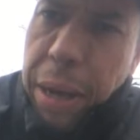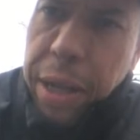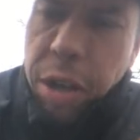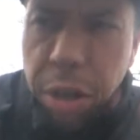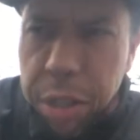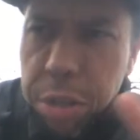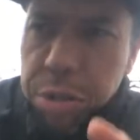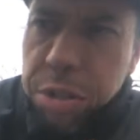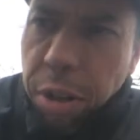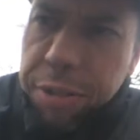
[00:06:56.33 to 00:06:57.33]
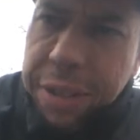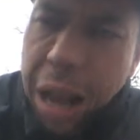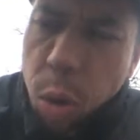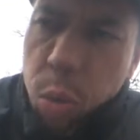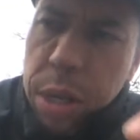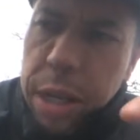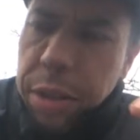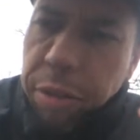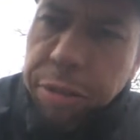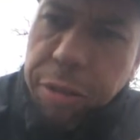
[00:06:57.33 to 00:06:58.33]
cutting your stuff down in
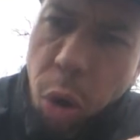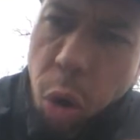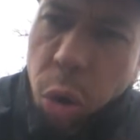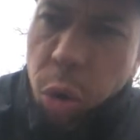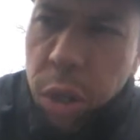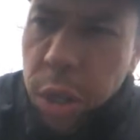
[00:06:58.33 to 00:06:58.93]
the fall,